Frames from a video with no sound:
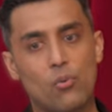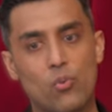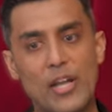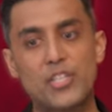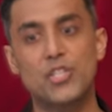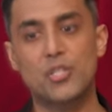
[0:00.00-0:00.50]

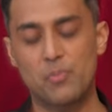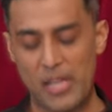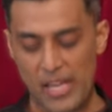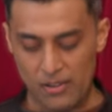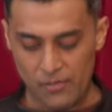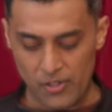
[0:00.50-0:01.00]
righteous
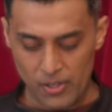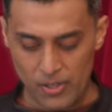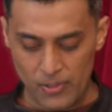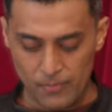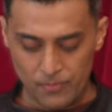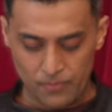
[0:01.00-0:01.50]
behavior
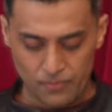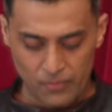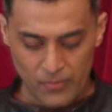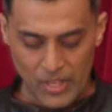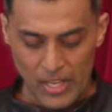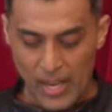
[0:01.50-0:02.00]

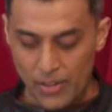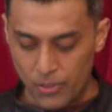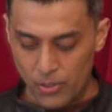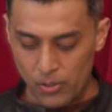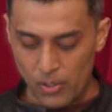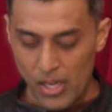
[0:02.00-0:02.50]
and
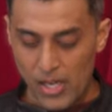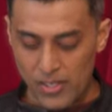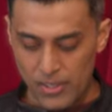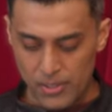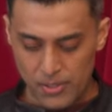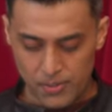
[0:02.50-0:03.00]
ethical
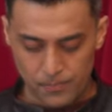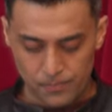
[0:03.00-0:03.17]
conduct.